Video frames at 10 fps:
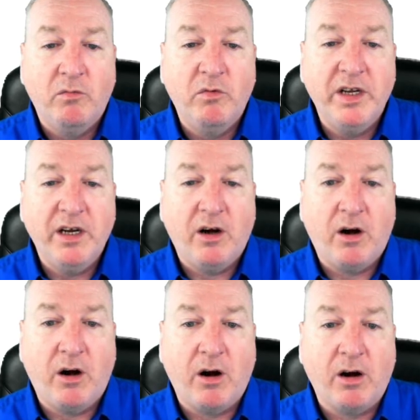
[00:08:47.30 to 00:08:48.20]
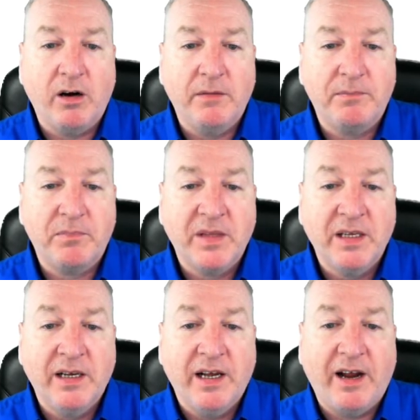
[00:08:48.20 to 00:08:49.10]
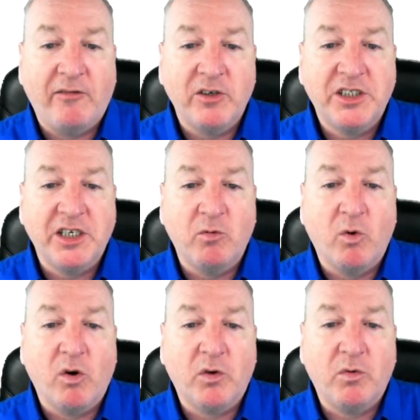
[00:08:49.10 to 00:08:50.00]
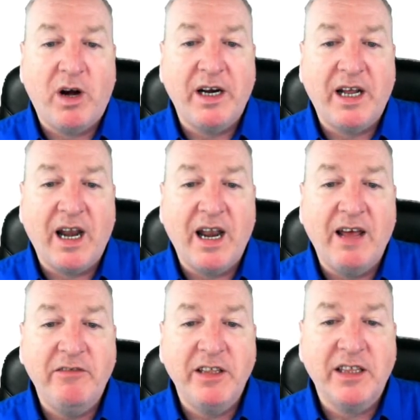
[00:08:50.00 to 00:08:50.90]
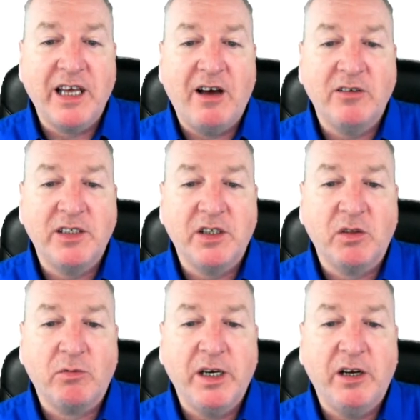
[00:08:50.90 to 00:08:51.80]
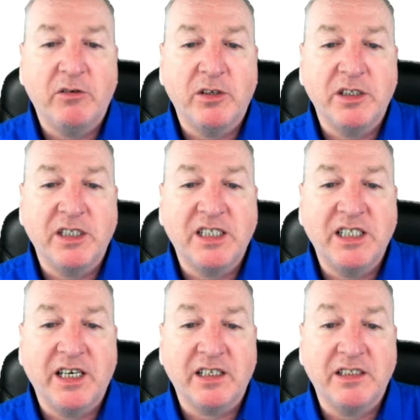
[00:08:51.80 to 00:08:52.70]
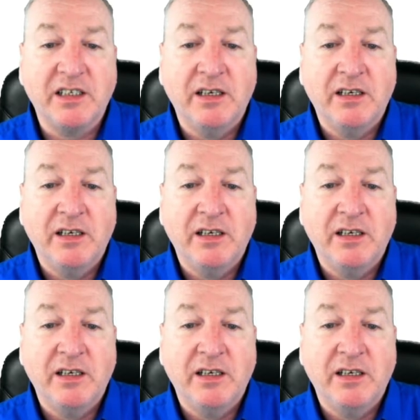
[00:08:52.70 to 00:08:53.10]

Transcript: We are averaging worldwide 11,306